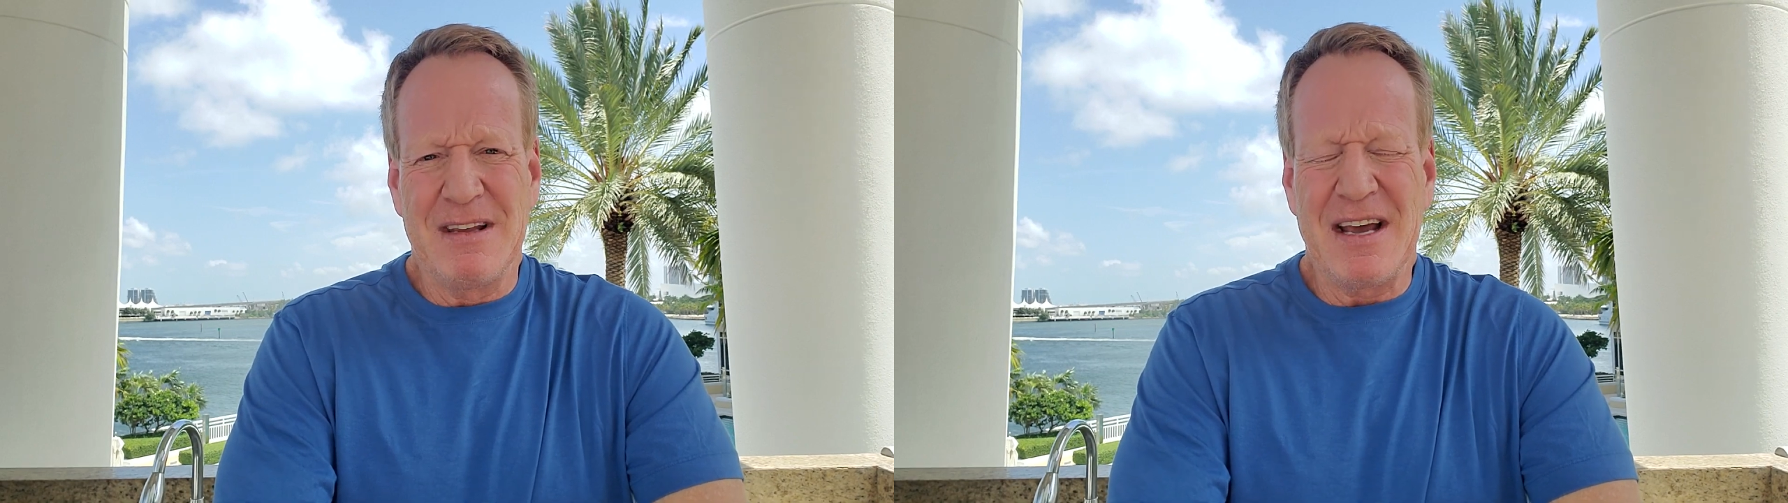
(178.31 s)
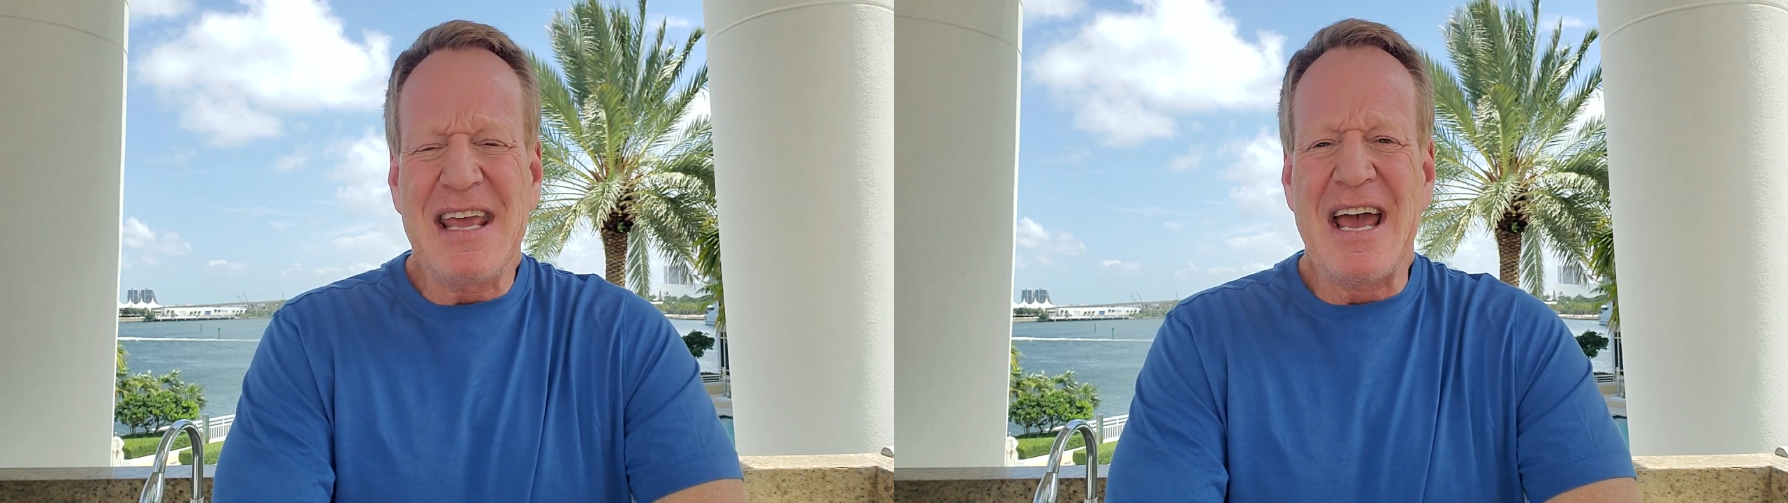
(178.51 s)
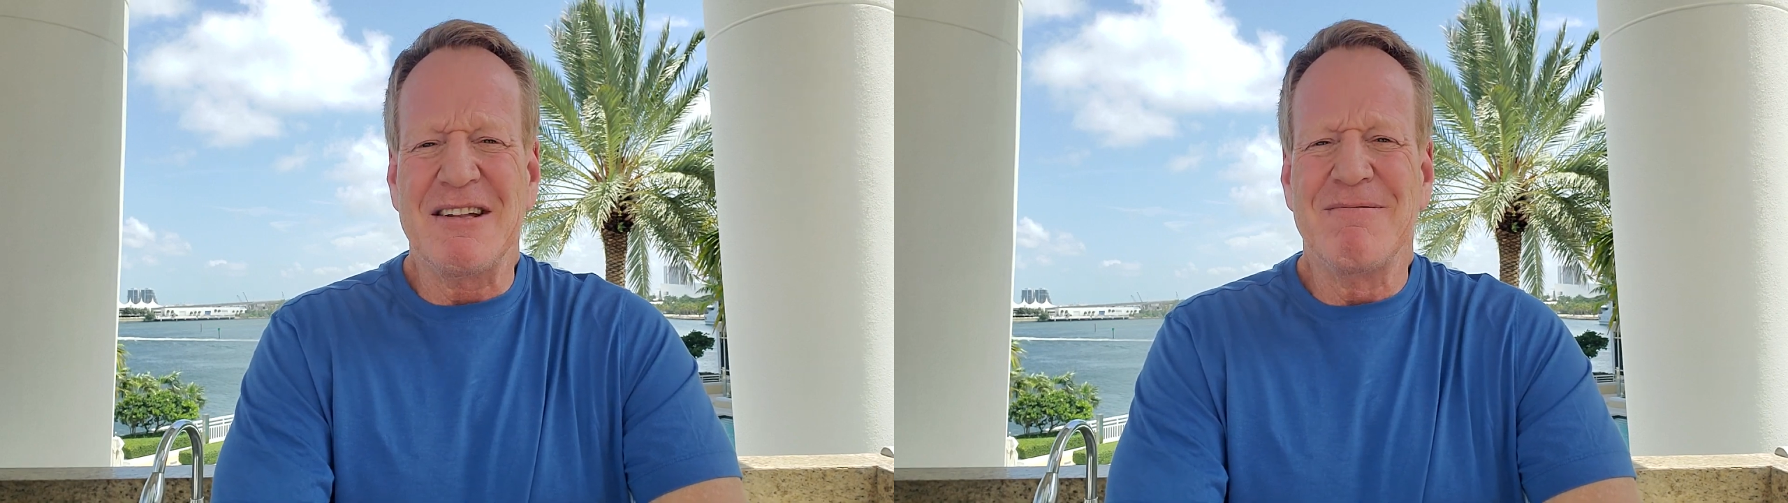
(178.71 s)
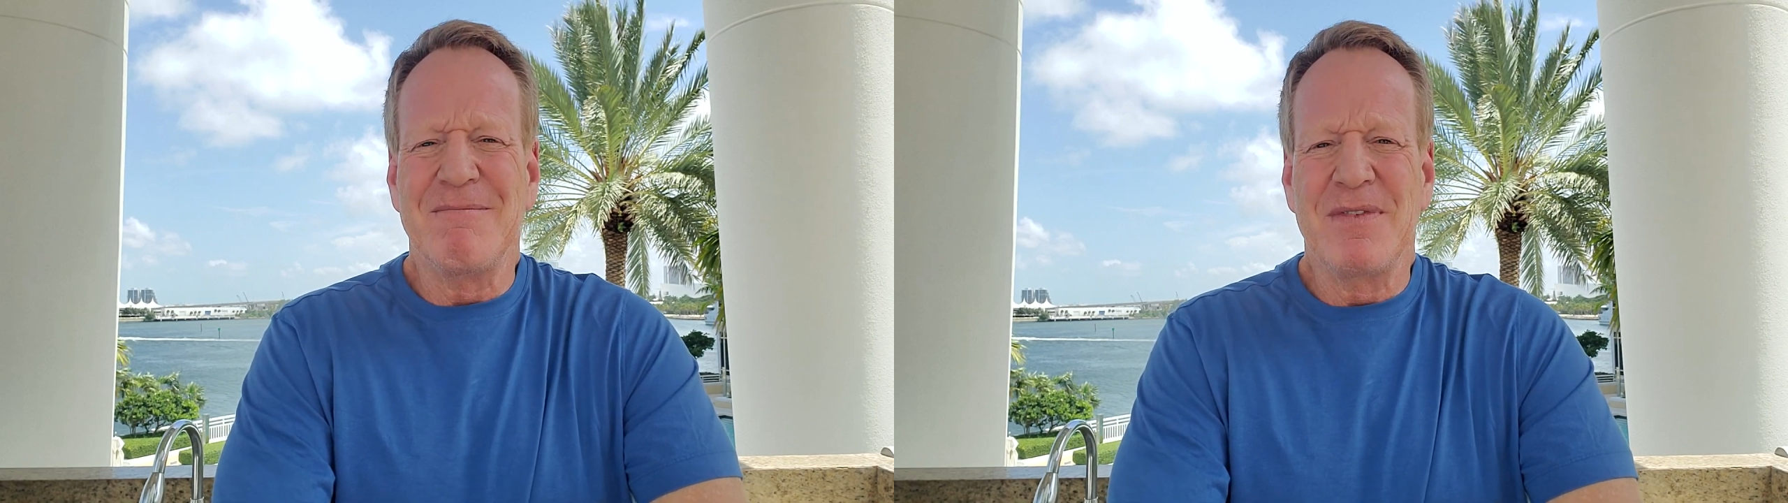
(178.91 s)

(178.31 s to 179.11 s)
Again,